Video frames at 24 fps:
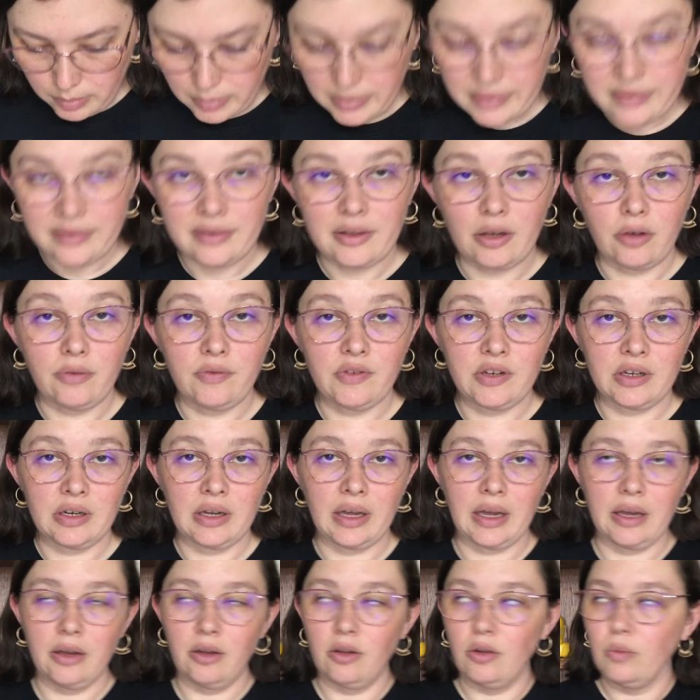
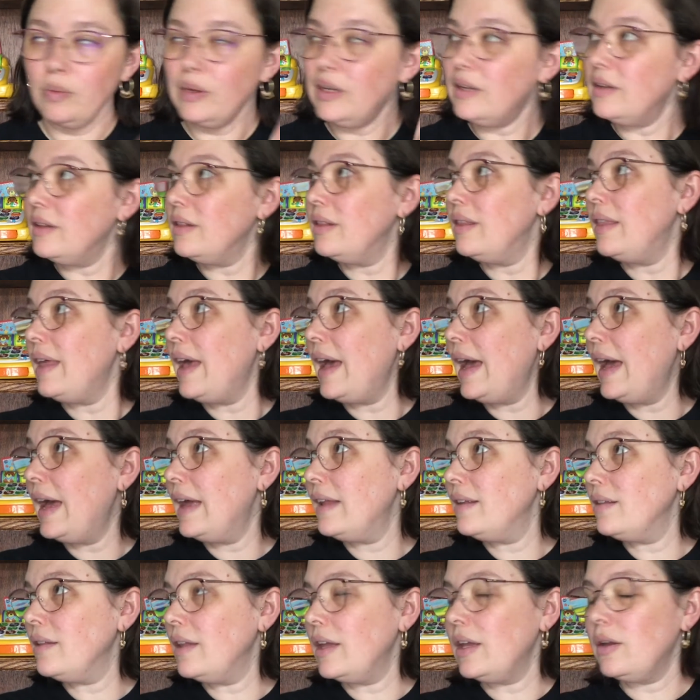Self-denial, we did that,
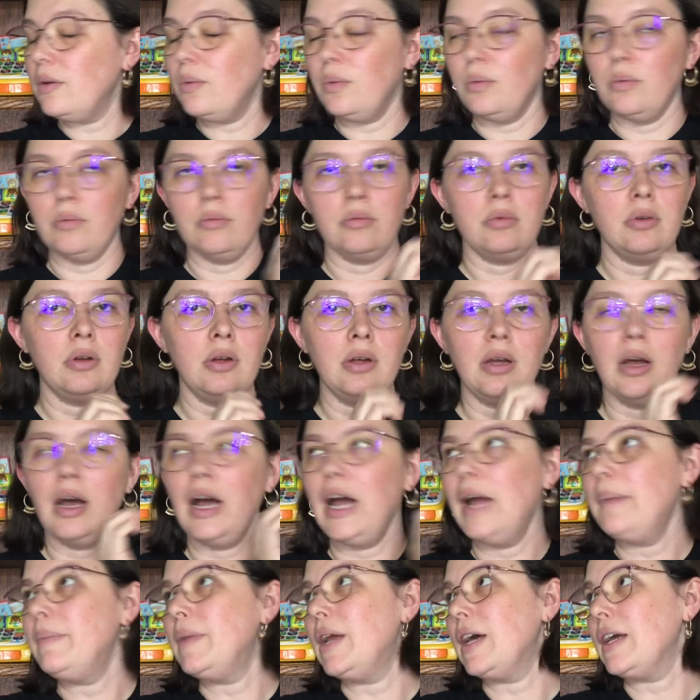like,
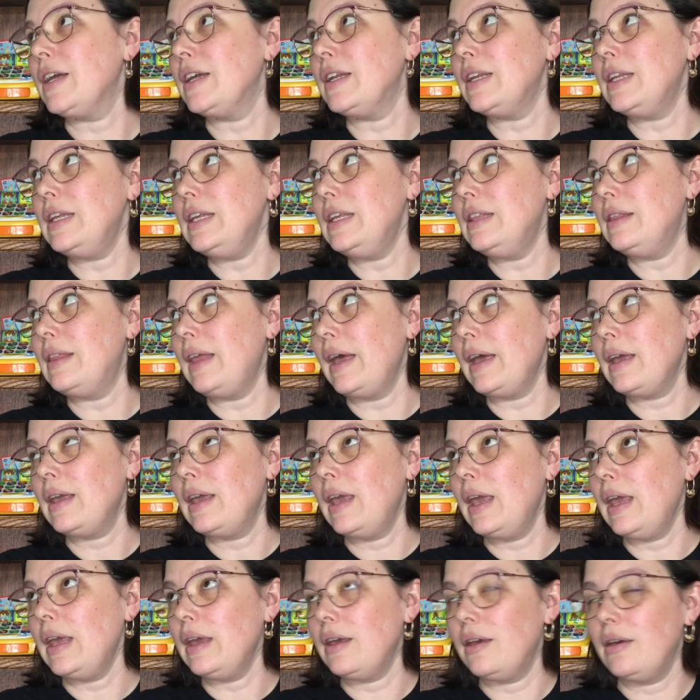I'm not going to eat that
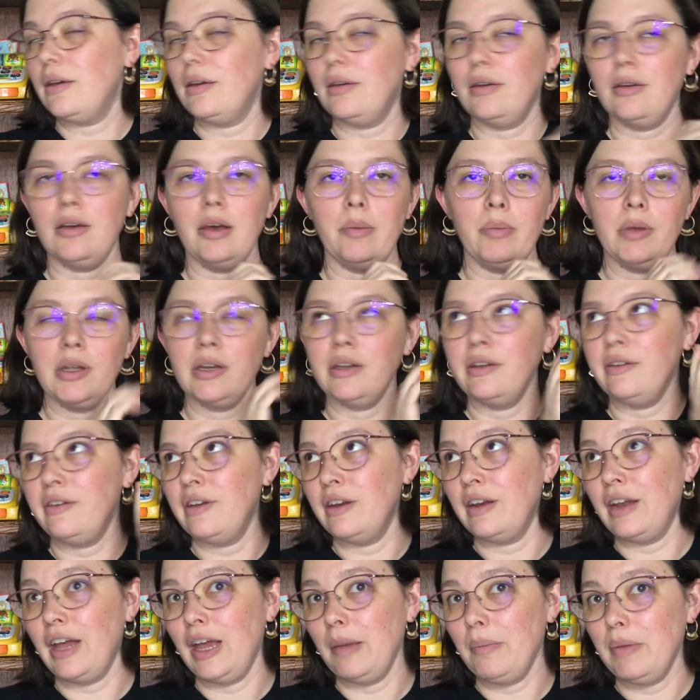cake. I'm going to
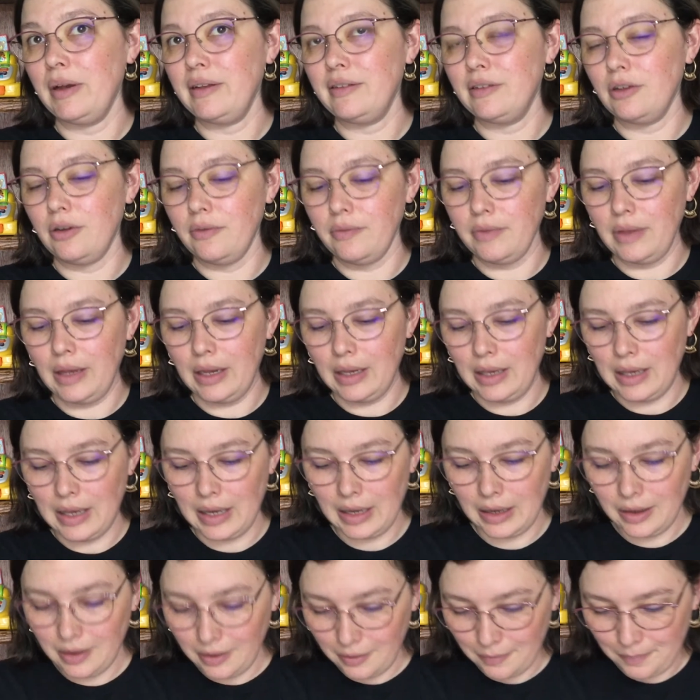deny myself that
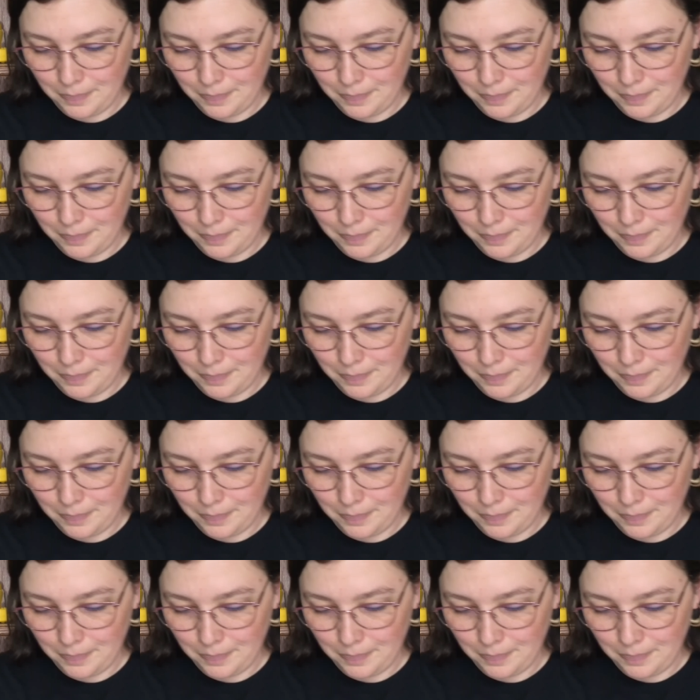cake.